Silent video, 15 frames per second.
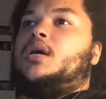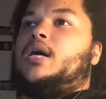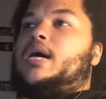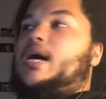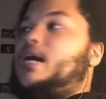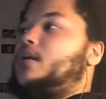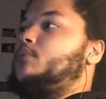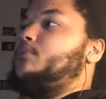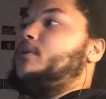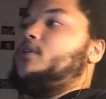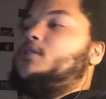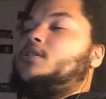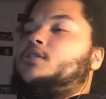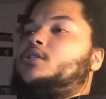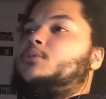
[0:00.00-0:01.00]
I didn't pay
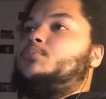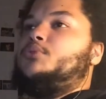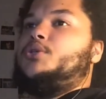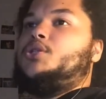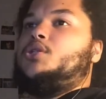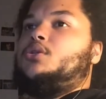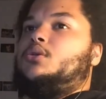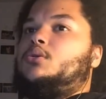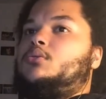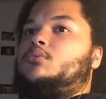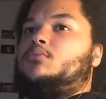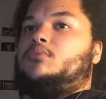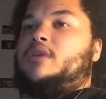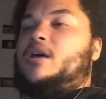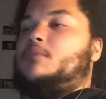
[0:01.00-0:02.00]
attention to the pre-show
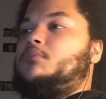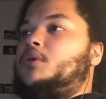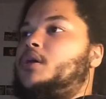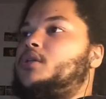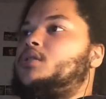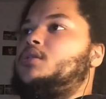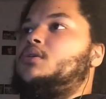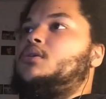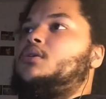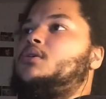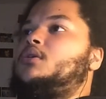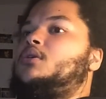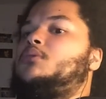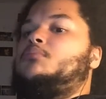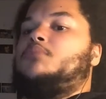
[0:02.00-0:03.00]
that much,
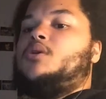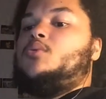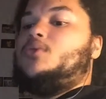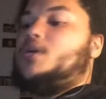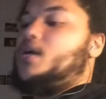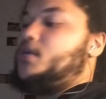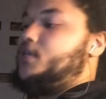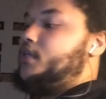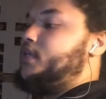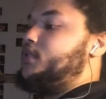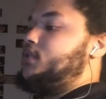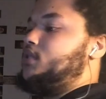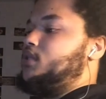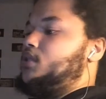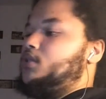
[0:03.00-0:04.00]
but what I did
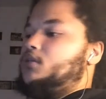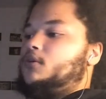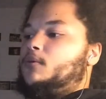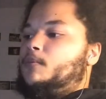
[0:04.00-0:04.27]
see